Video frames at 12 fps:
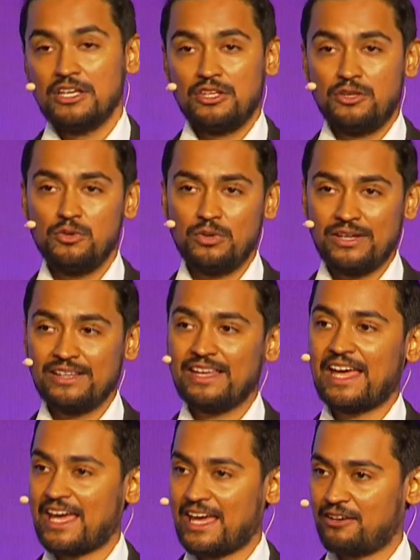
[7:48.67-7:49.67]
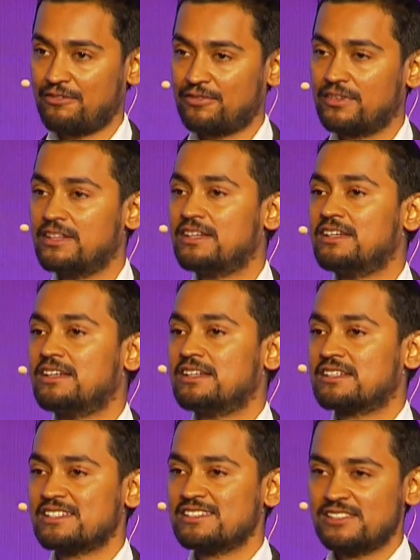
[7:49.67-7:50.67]
You can have
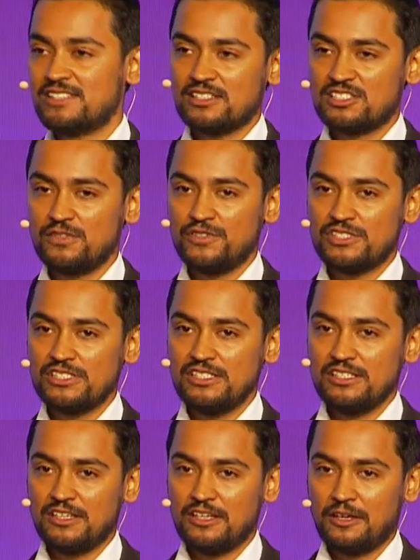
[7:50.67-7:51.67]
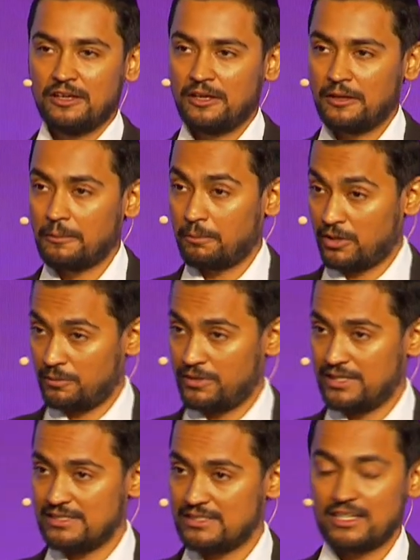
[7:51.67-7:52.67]
conductivity,
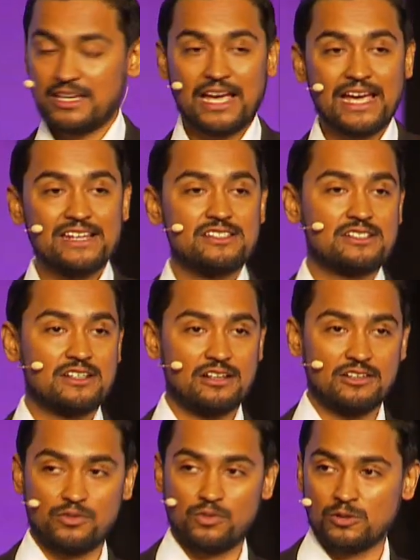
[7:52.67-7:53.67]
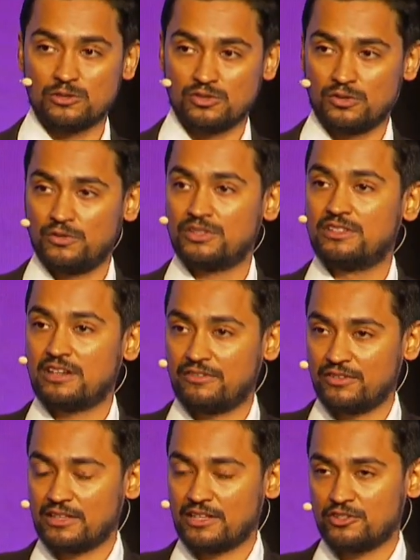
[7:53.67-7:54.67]
permanent, and color also with
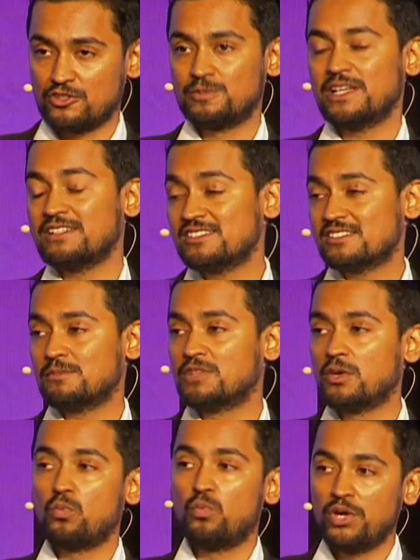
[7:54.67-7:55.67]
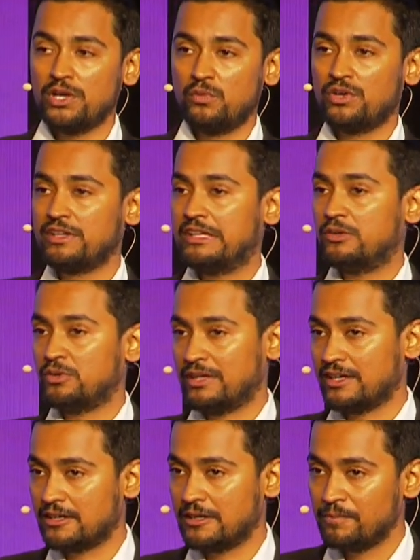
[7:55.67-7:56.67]
graphene nanotube. That is something very, very
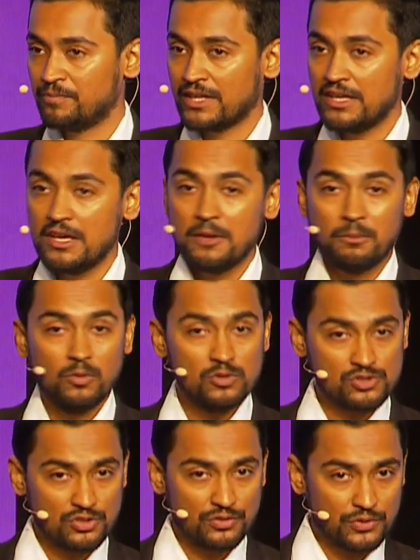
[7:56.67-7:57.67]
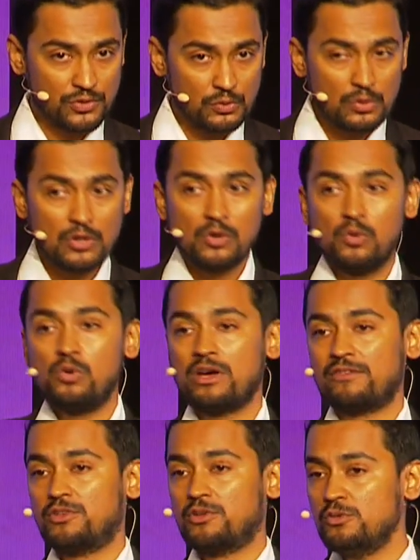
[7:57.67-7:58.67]
unique. Most of you who have
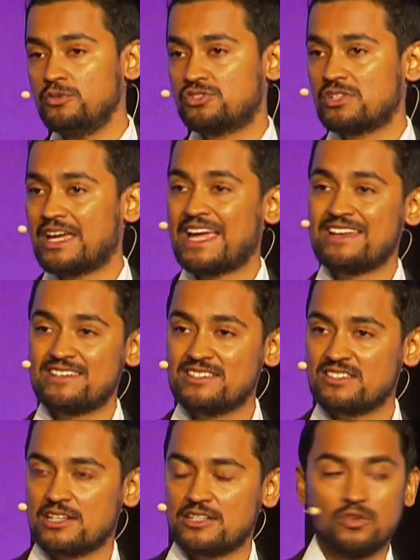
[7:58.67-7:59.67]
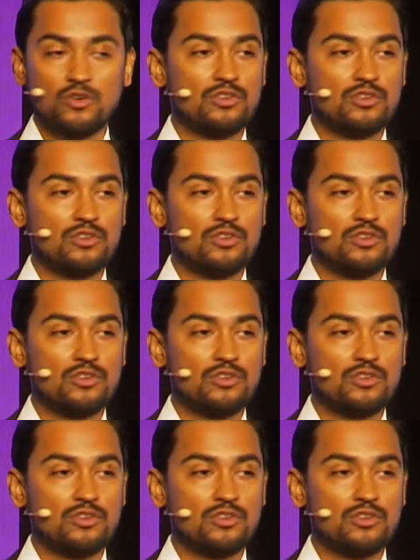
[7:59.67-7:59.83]
used anti-static or